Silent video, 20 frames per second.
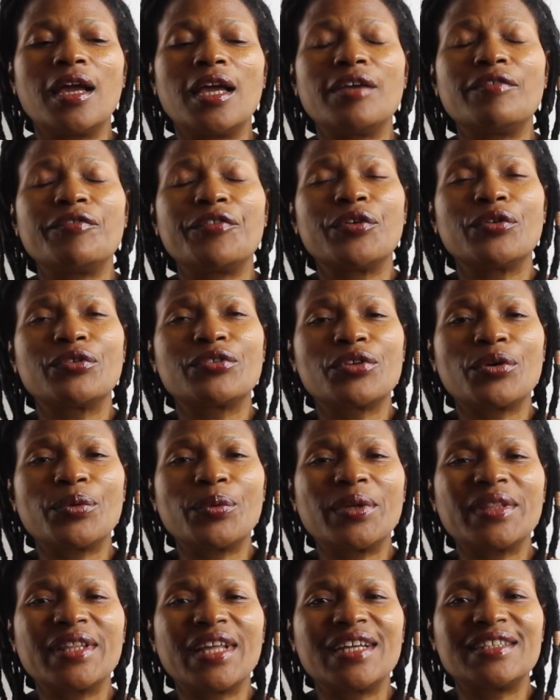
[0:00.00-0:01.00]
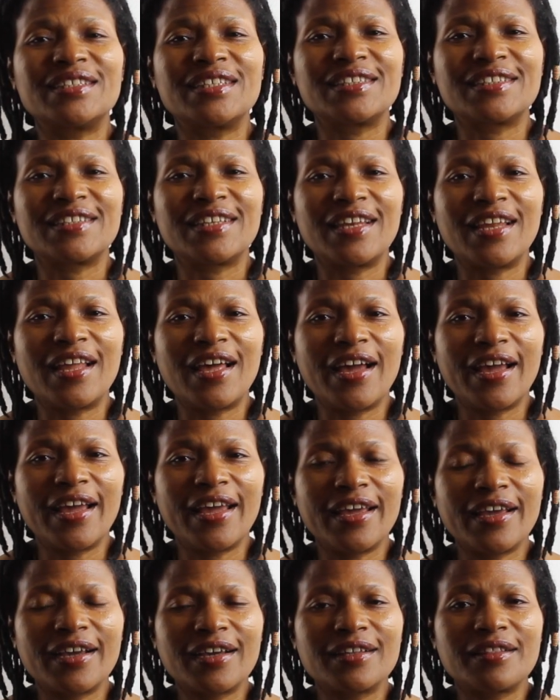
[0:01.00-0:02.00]
If you're someone that
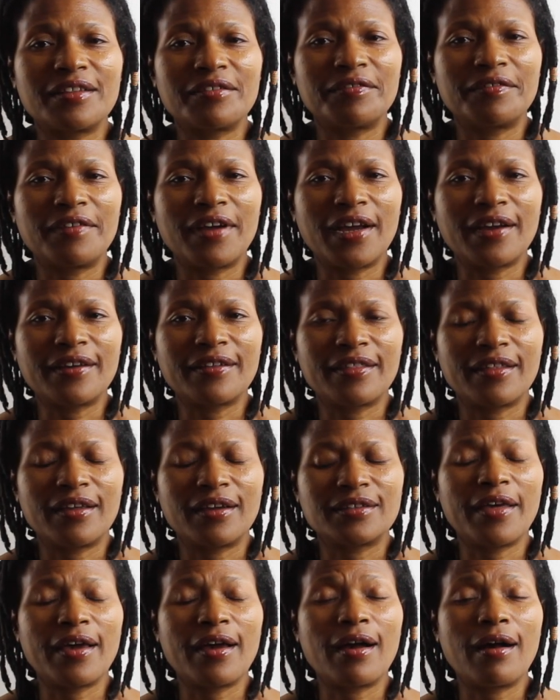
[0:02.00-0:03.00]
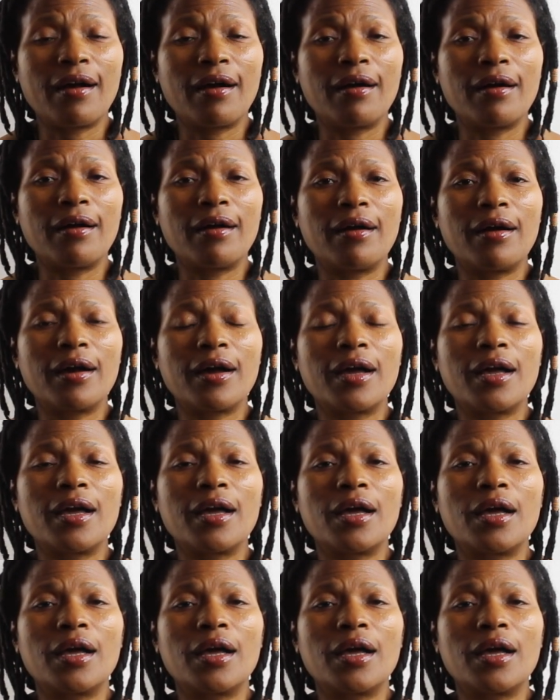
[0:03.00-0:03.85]
dislike the fact that there are